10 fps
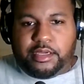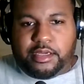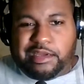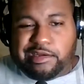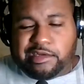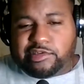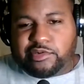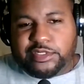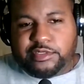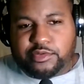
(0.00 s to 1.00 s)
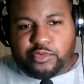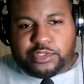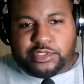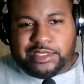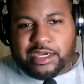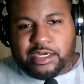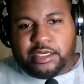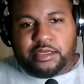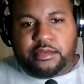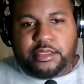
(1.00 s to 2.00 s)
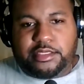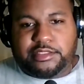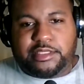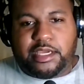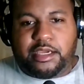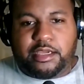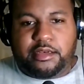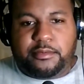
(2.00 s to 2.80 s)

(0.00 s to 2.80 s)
And it's crazy. What's sad is that